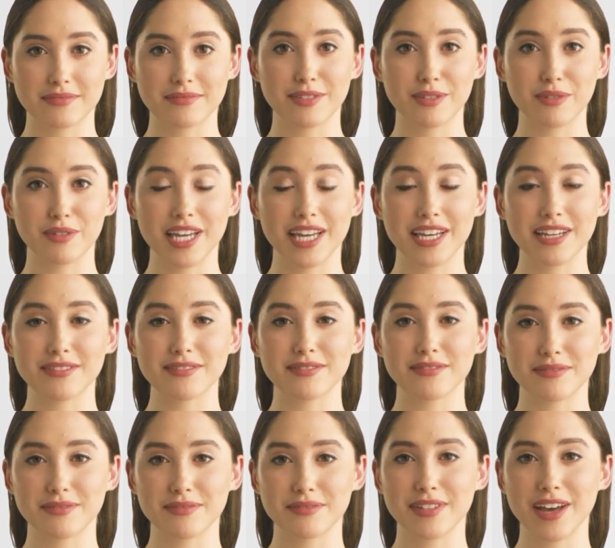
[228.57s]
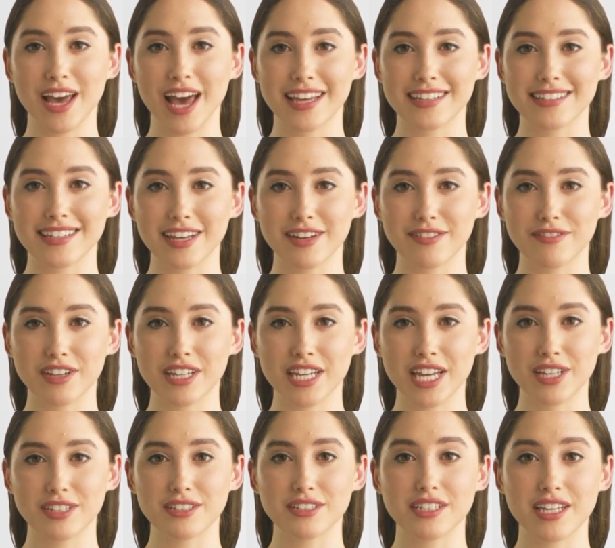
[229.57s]
3.
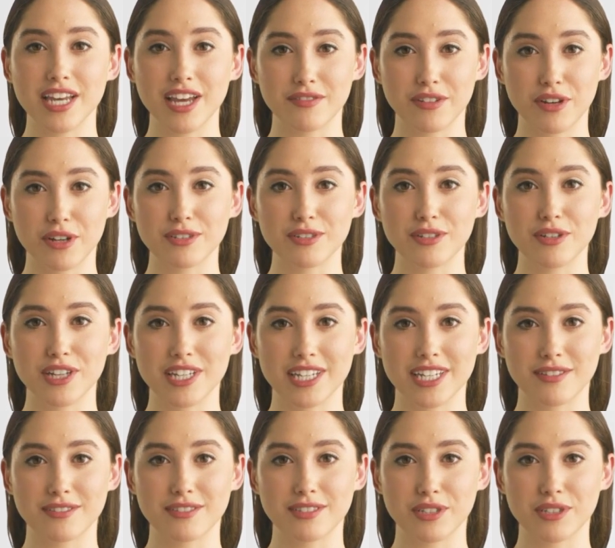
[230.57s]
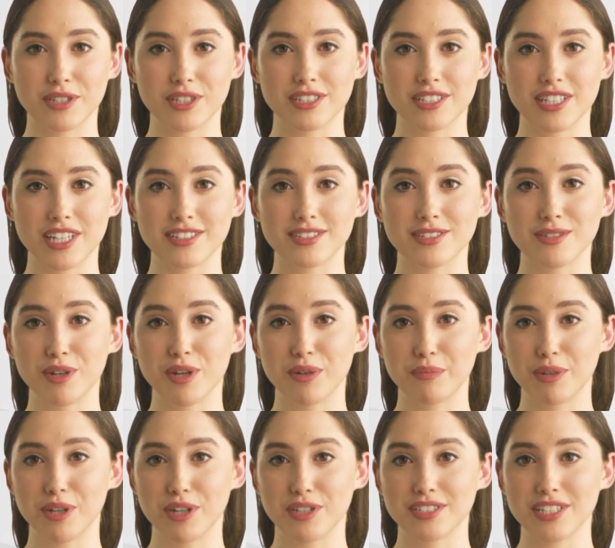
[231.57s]
Identification of alternative solutions or
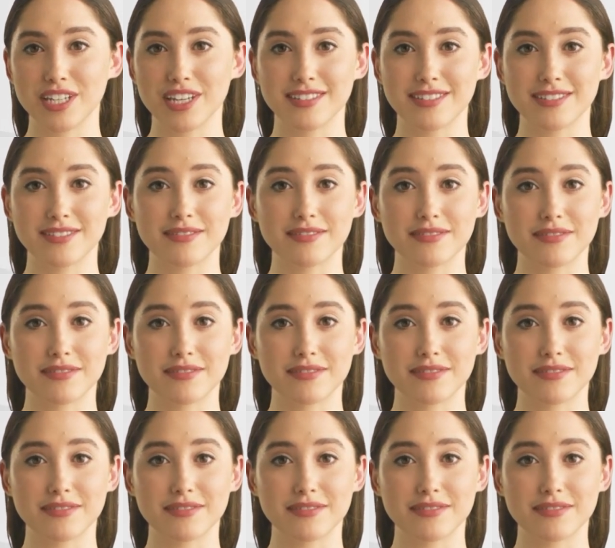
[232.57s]
approaches.